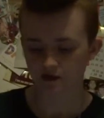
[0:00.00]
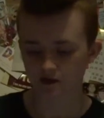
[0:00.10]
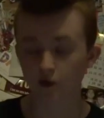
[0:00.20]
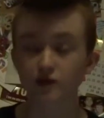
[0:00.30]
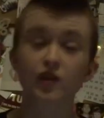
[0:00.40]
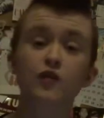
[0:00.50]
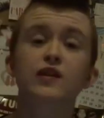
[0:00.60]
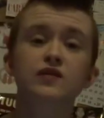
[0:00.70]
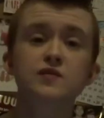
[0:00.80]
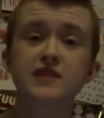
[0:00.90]
Also got rid
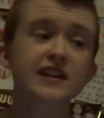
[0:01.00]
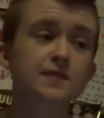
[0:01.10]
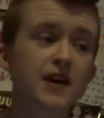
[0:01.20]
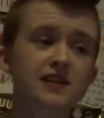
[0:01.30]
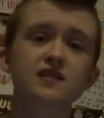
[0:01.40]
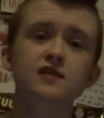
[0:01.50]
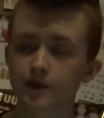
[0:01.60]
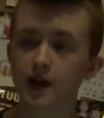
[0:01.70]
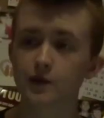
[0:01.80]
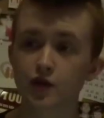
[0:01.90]
of some dead space.
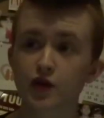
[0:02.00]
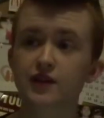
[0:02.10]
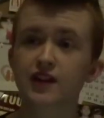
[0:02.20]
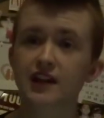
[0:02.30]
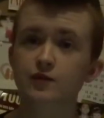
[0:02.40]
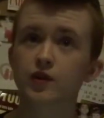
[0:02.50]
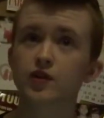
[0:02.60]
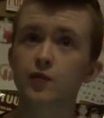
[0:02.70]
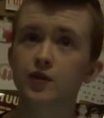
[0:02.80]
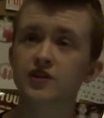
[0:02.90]
I'm showing you the next one
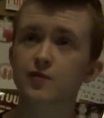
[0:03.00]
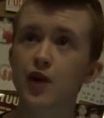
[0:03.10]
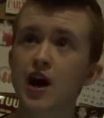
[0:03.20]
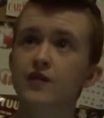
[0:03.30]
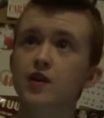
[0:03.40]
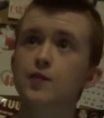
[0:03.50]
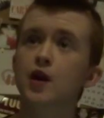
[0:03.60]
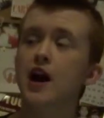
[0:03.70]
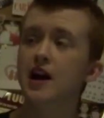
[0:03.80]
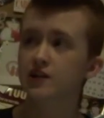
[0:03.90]
not because I'm proud of it, but
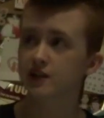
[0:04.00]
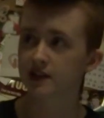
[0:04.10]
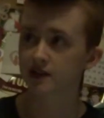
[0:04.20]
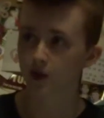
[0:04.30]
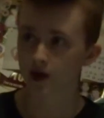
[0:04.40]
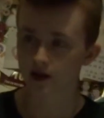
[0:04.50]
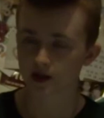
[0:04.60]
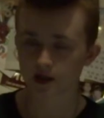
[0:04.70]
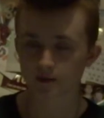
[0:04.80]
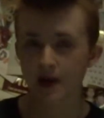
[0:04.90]
actually it's quite
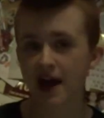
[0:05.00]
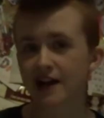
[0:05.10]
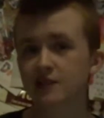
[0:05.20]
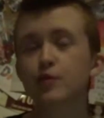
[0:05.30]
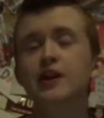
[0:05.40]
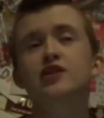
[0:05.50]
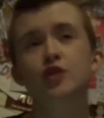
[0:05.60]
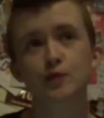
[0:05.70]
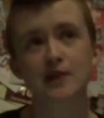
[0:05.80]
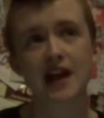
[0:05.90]
bad, but it
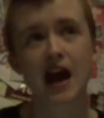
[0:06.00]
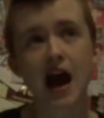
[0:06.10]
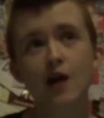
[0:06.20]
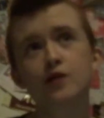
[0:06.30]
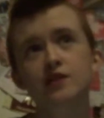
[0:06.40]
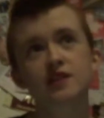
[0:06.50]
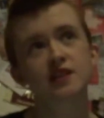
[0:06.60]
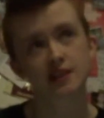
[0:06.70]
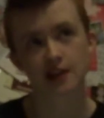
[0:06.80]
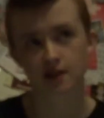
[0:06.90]
took me hours to
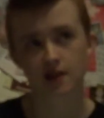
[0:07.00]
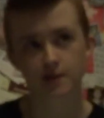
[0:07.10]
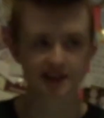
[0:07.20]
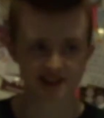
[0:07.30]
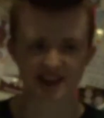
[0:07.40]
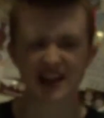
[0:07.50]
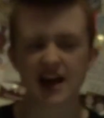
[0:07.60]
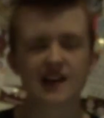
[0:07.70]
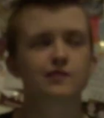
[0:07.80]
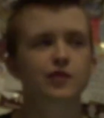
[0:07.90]
set up. It's a
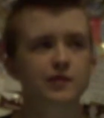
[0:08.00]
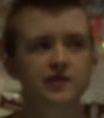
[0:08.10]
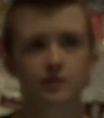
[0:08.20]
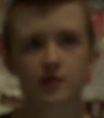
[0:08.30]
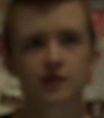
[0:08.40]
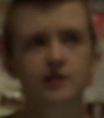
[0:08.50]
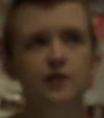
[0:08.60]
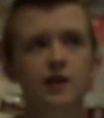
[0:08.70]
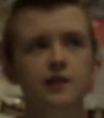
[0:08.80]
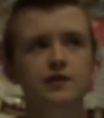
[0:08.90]
lie, it probably took me only 2
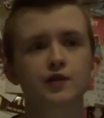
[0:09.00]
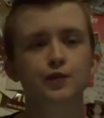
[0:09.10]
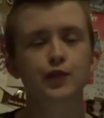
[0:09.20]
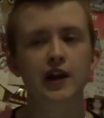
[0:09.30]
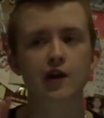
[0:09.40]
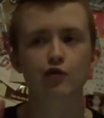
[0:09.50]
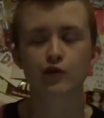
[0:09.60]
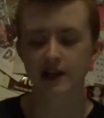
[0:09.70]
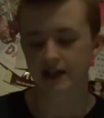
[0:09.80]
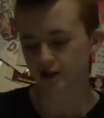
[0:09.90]
hours. But I
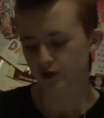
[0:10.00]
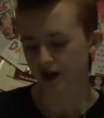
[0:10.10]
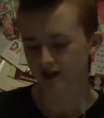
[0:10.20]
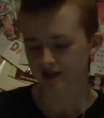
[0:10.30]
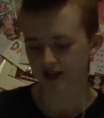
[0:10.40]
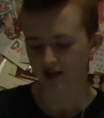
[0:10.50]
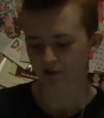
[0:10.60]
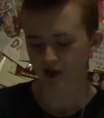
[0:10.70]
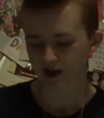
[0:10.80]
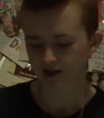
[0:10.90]
really tried to get it
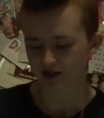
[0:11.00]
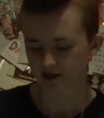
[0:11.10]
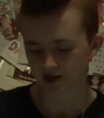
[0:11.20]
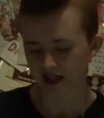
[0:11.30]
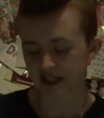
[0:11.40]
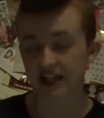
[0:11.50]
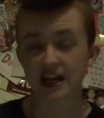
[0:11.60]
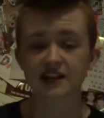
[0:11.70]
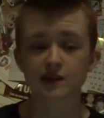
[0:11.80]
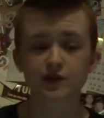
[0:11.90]
right. In the
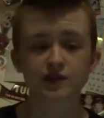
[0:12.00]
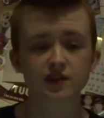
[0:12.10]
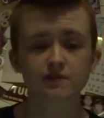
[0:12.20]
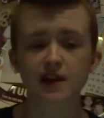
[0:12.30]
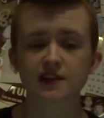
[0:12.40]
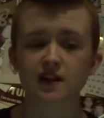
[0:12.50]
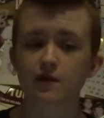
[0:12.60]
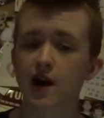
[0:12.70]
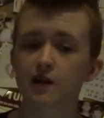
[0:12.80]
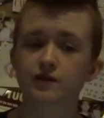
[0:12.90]
end I was just messing
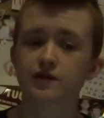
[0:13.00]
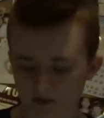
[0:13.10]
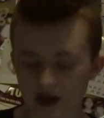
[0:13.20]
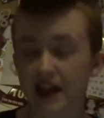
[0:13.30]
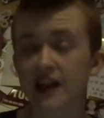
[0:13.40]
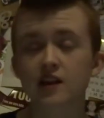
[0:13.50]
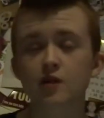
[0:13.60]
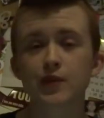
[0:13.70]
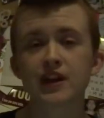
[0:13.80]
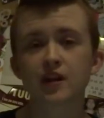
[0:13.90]
around, and it ended up
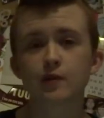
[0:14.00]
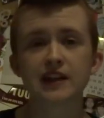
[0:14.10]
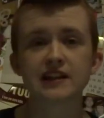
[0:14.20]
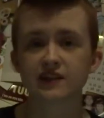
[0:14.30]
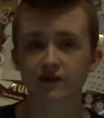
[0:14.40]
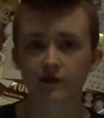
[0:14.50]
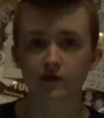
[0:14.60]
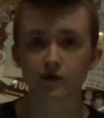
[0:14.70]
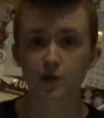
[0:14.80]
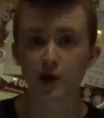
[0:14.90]
being completely different
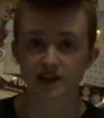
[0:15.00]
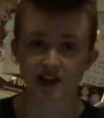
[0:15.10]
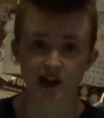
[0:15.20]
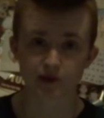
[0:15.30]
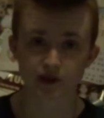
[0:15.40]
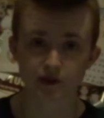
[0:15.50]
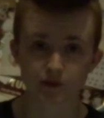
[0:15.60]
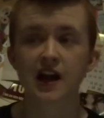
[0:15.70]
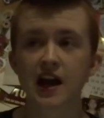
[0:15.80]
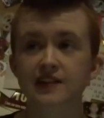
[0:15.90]
from what I set to do.
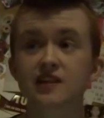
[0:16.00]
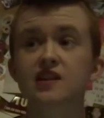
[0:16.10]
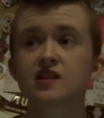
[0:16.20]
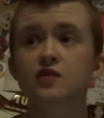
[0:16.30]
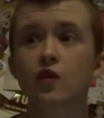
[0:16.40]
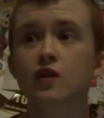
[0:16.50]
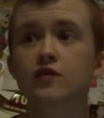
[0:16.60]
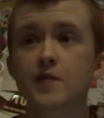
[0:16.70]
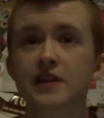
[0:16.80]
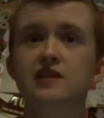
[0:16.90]
I'd seen a tutorial for
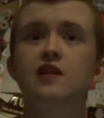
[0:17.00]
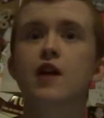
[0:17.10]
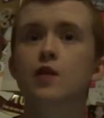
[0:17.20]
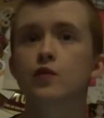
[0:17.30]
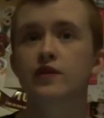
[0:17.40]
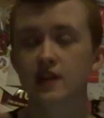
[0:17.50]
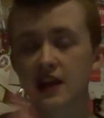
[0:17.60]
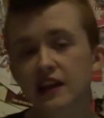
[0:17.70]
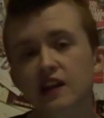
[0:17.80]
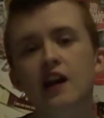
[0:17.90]
messing around with
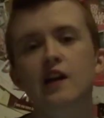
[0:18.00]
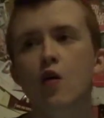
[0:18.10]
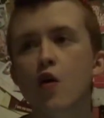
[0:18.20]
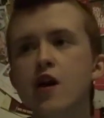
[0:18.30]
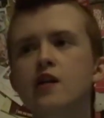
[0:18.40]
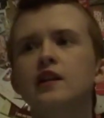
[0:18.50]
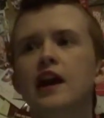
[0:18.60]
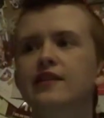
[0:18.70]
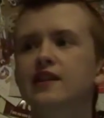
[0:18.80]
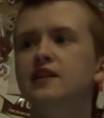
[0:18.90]
ink and oil
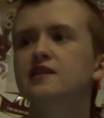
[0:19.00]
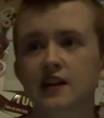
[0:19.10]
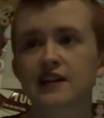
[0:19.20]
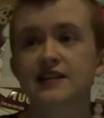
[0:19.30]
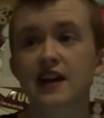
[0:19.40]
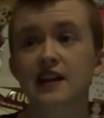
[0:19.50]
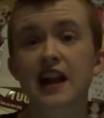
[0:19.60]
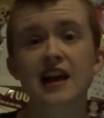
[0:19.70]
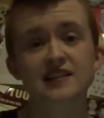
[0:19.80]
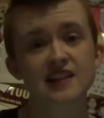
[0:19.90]
and things inside a
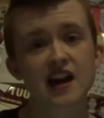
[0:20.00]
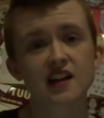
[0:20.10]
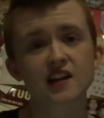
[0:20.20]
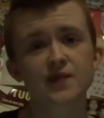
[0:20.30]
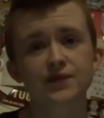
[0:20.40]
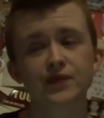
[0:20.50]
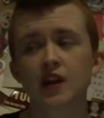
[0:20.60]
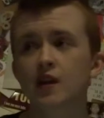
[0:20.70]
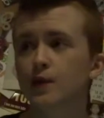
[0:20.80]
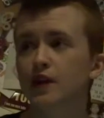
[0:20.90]
glass tank,
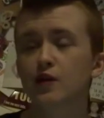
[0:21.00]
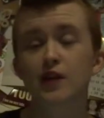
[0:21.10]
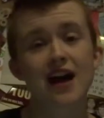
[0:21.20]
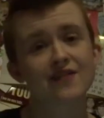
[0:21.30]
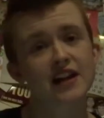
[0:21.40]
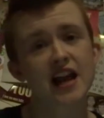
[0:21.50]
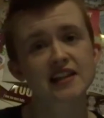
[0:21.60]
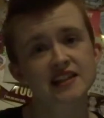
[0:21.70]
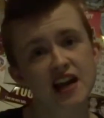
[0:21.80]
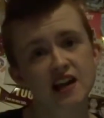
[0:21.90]
but I don't have a
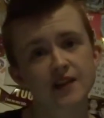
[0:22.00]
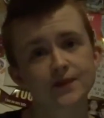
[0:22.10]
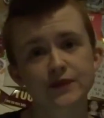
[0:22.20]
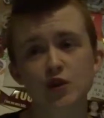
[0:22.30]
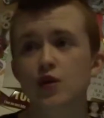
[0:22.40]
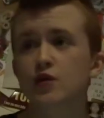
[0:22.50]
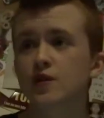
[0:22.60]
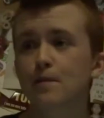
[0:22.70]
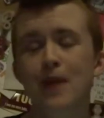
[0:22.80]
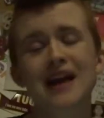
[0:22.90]
glass tank, so I used a
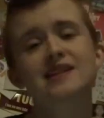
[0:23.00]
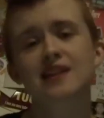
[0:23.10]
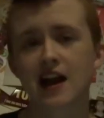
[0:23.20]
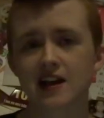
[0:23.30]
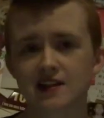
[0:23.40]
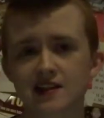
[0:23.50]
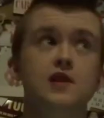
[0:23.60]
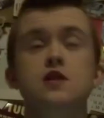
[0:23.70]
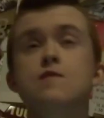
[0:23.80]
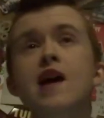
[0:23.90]
pint glass.
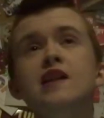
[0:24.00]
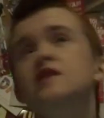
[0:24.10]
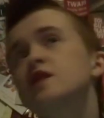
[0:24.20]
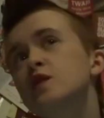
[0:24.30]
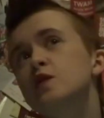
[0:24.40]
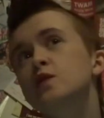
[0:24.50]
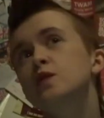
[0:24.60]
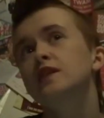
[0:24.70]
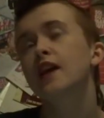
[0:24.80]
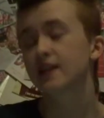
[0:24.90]
You make do.
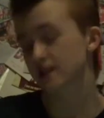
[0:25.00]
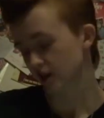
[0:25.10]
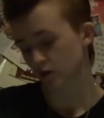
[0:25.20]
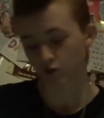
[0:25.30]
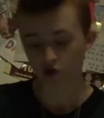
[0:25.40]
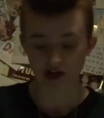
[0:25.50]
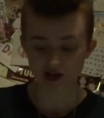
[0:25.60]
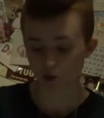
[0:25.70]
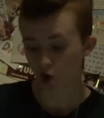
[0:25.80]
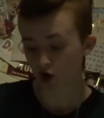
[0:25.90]
It didn't really
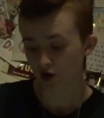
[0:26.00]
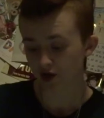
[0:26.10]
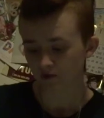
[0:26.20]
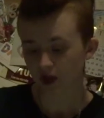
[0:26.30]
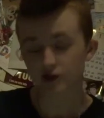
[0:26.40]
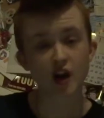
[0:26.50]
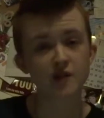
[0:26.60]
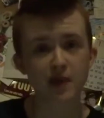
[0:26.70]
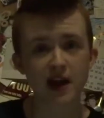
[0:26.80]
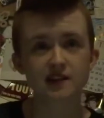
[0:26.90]
work. I
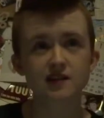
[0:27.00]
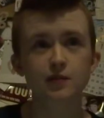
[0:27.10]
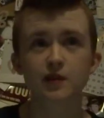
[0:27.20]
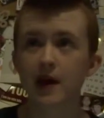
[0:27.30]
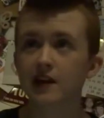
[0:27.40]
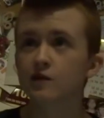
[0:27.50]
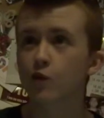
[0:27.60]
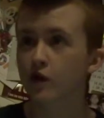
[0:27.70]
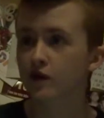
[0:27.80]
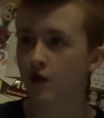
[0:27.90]
tried paint, but the paint
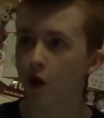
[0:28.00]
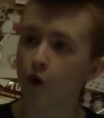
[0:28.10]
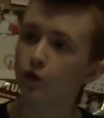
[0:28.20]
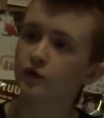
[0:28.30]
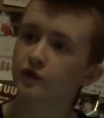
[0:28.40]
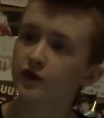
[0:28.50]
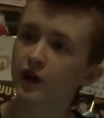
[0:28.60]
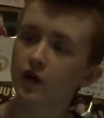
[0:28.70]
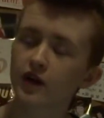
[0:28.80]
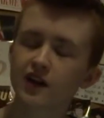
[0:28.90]
wouldn't hold for
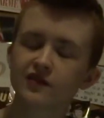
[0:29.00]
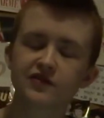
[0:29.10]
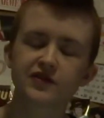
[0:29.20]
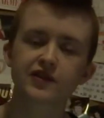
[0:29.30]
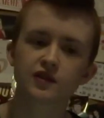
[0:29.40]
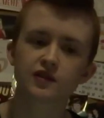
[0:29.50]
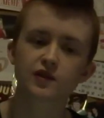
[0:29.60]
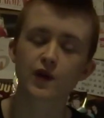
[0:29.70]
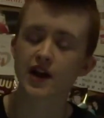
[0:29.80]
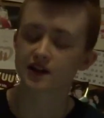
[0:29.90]
long enough,
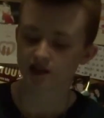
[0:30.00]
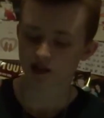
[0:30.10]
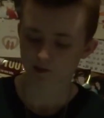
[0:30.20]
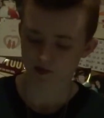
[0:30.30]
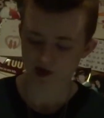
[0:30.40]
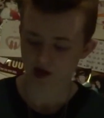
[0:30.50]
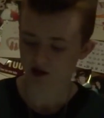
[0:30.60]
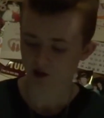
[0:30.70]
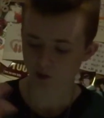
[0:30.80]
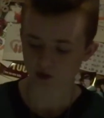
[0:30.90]
so I ended up turning
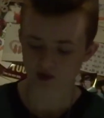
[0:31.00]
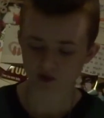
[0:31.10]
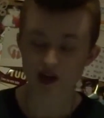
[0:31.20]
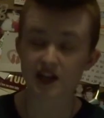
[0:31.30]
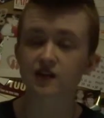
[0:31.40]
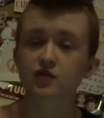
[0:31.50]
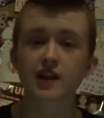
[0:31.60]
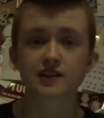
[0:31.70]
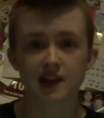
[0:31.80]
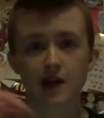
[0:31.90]
the water green and
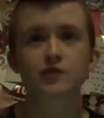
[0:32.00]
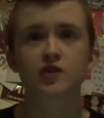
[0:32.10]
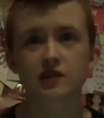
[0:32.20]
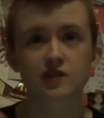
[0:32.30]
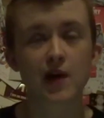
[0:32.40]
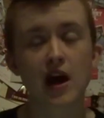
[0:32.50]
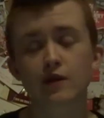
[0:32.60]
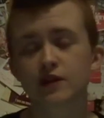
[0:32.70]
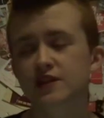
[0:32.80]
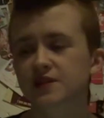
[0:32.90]
trying to capture the
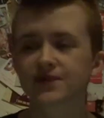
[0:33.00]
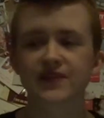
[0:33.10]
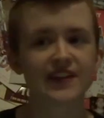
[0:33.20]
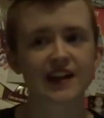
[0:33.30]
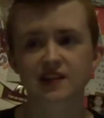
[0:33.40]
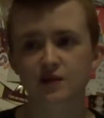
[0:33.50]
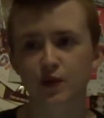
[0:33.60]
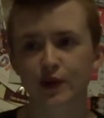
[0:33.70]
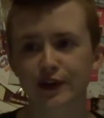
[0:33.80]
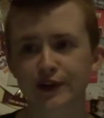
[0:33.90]
spirals. That didn't
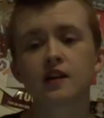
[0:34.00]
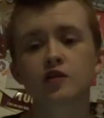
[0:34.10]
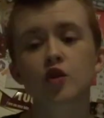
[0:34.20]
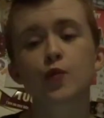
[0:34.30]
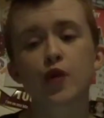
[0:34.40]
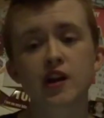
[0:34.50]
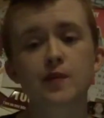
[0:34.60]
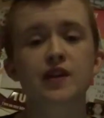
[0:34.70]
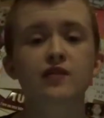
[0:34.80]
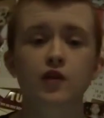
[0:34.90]
work, so I put in a
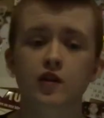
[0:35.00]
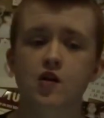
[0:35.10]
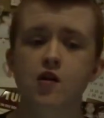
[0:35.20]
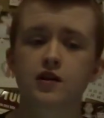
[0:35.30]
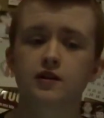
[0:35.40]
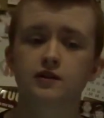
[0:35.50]
bit of cooking oil.